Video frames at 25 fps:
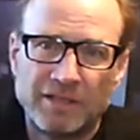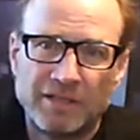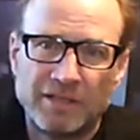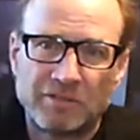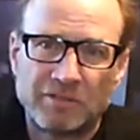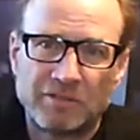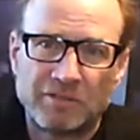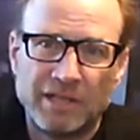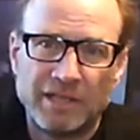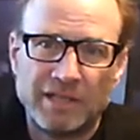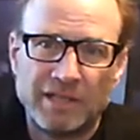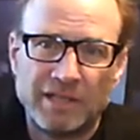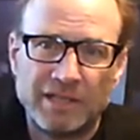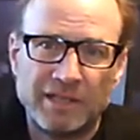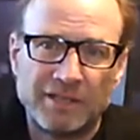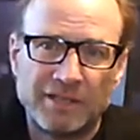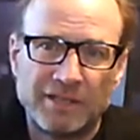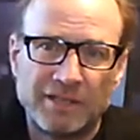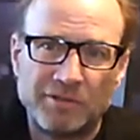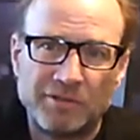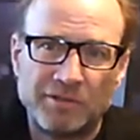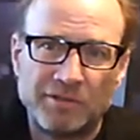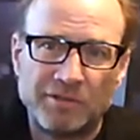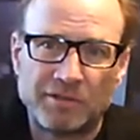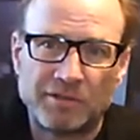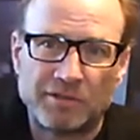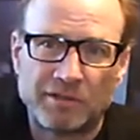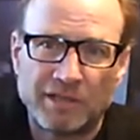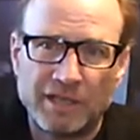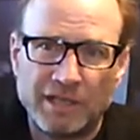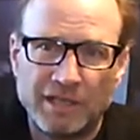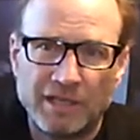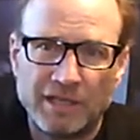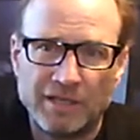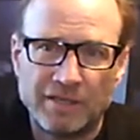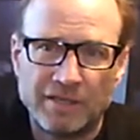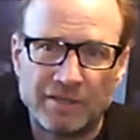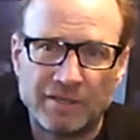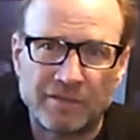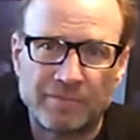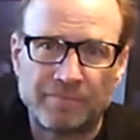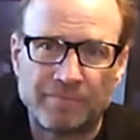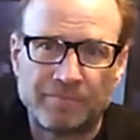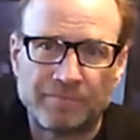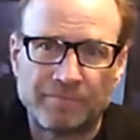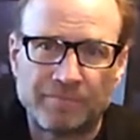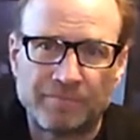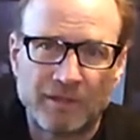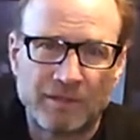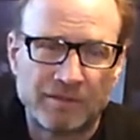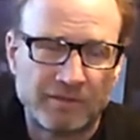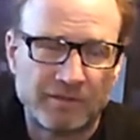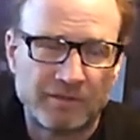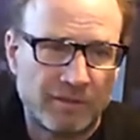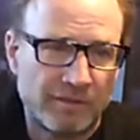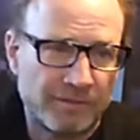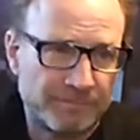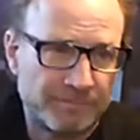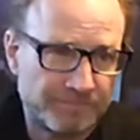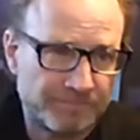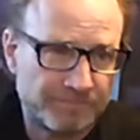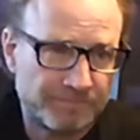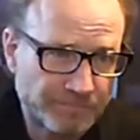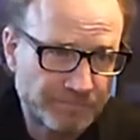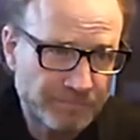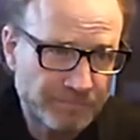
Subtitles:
trying to increase your cadence. So